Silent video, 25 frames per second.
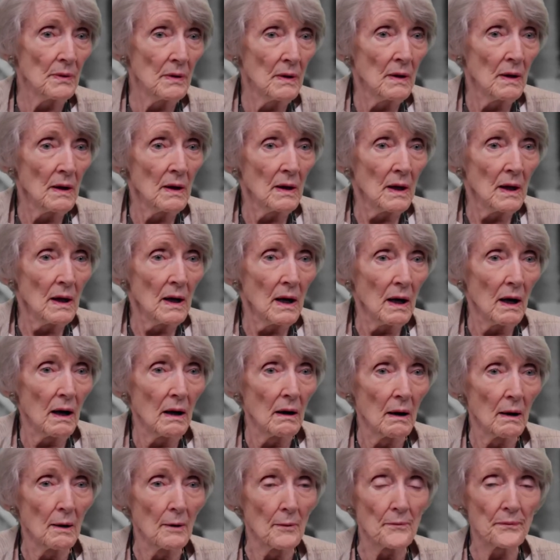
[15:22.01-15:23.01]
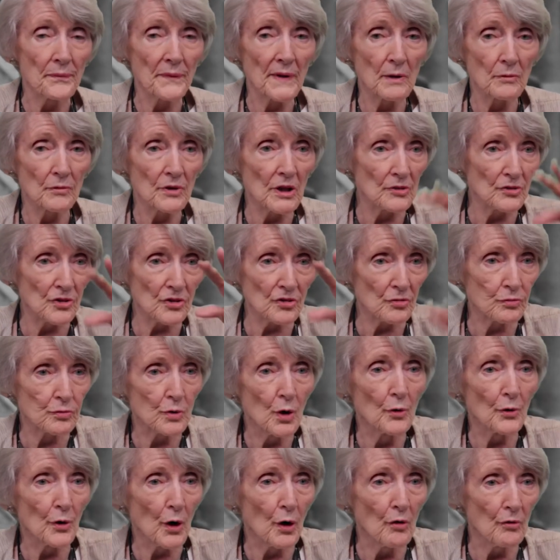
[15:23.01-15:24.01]
Right. Um, it, it, just
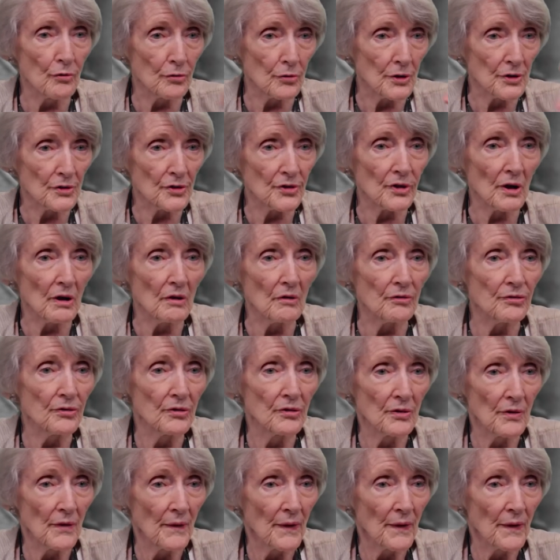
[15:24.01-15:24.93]
wrote over itself,